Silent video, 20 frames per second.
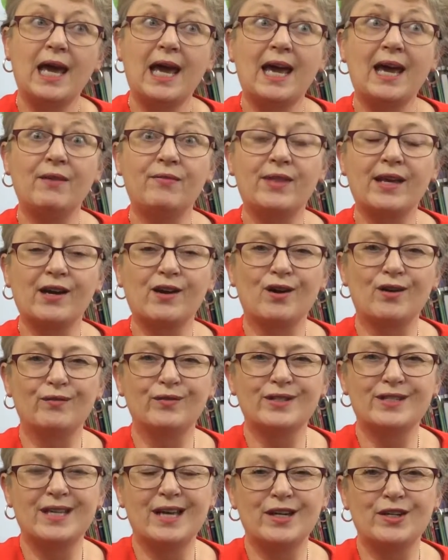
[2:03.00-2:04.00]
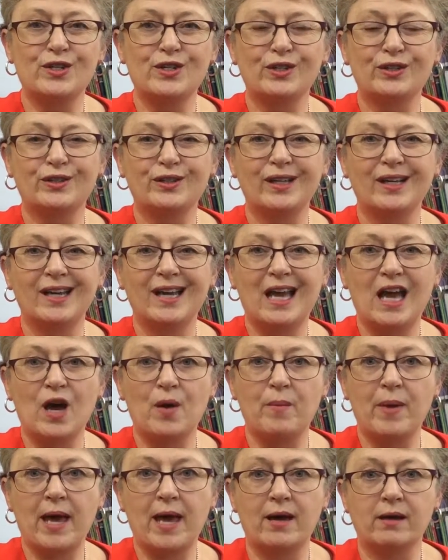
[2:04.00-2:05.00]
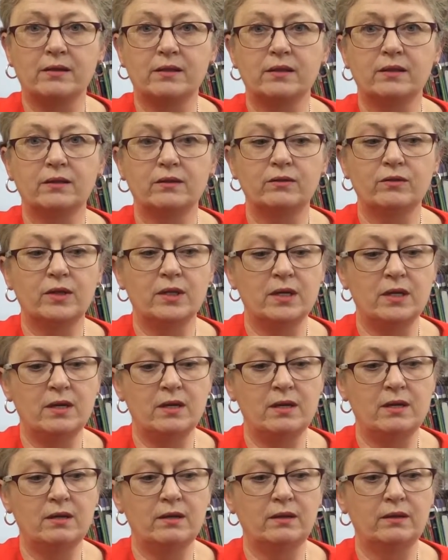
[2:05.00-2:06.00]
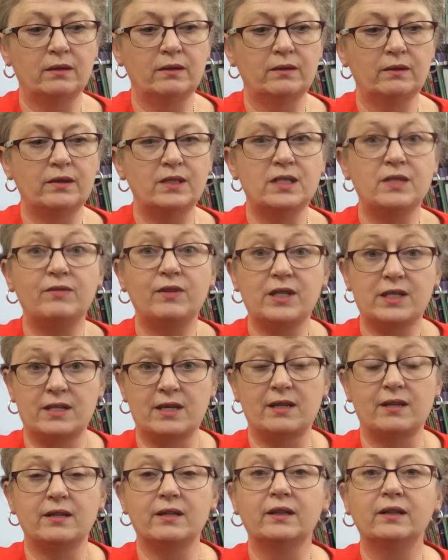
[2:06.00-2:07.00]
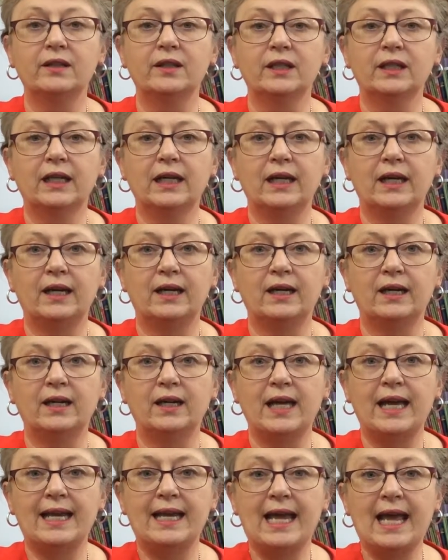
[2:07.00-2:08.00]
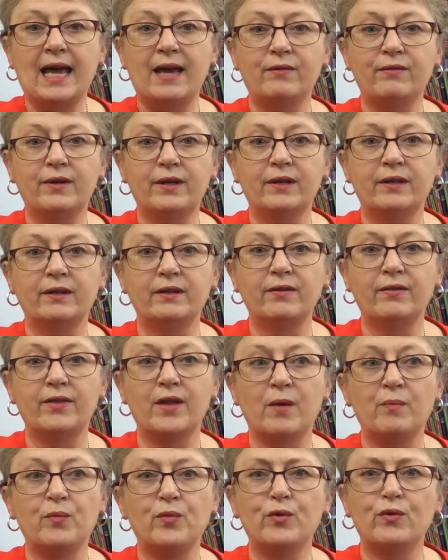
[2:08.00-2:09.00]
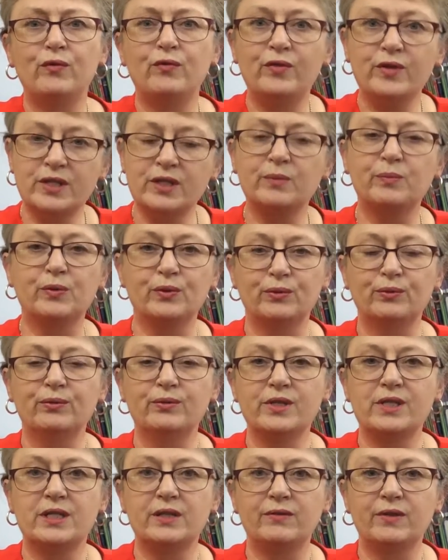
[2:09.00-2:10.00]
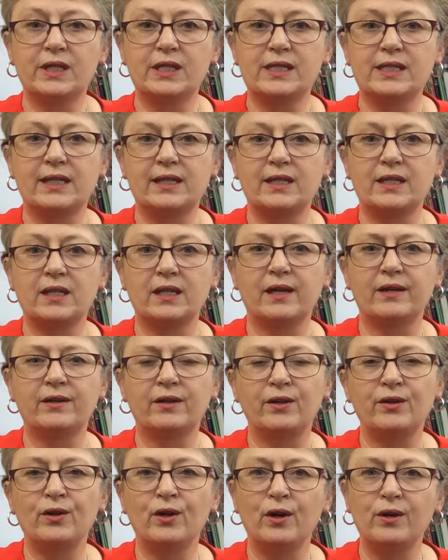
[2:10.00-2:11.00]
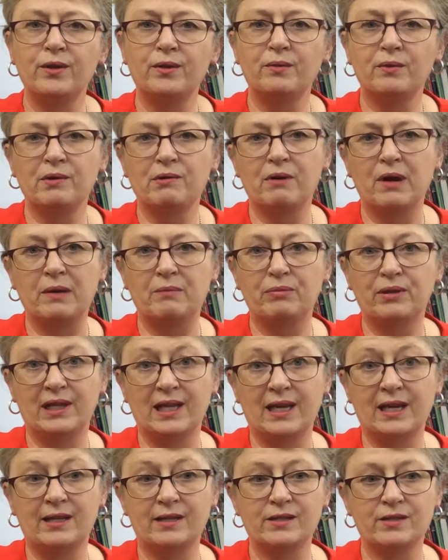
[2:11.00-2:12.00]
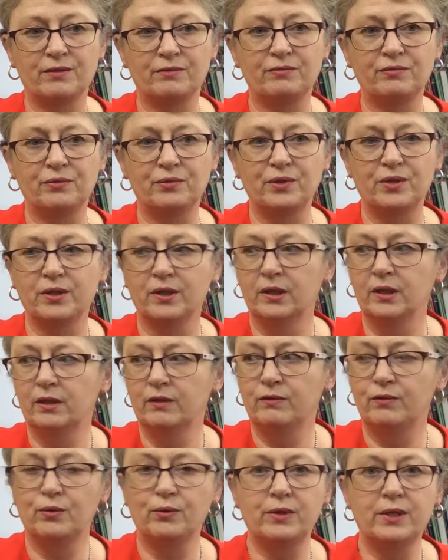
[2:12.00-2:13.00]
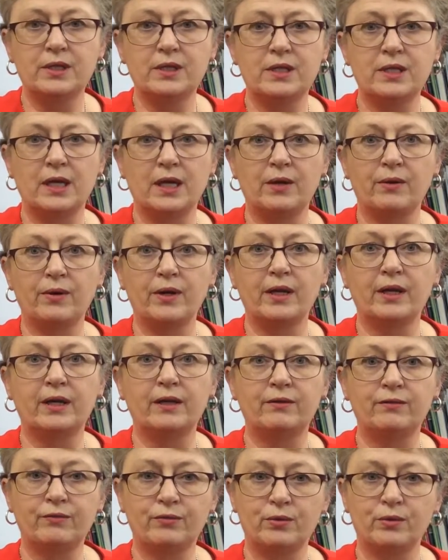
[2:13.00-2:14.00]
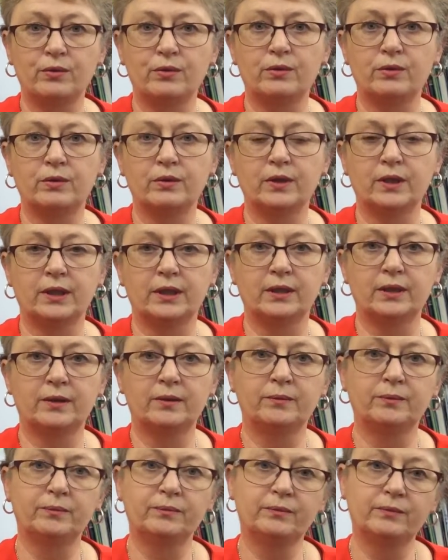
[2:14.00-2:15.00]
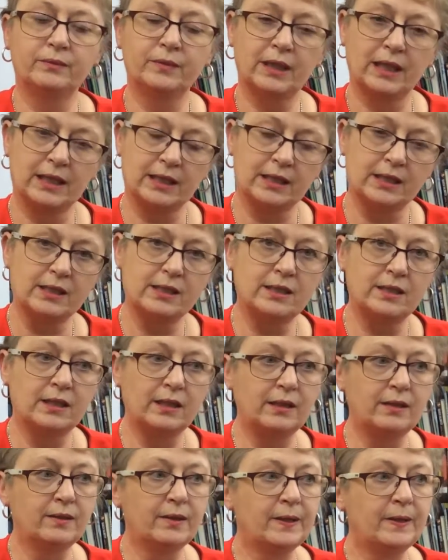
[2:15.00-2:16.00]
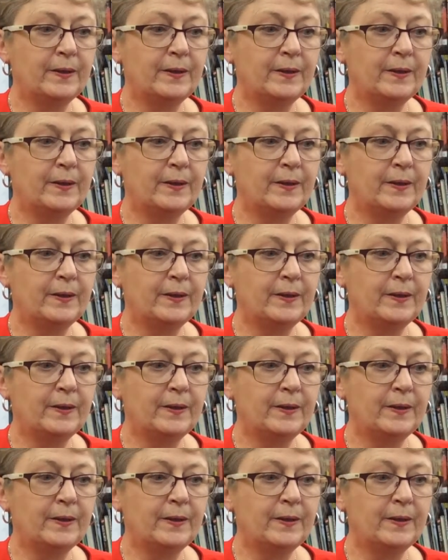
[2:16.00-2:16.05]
have that conversation about the Civic Centre and having a more visible Civic Centre. And I know there are great plans afoot for this area and for Garden City.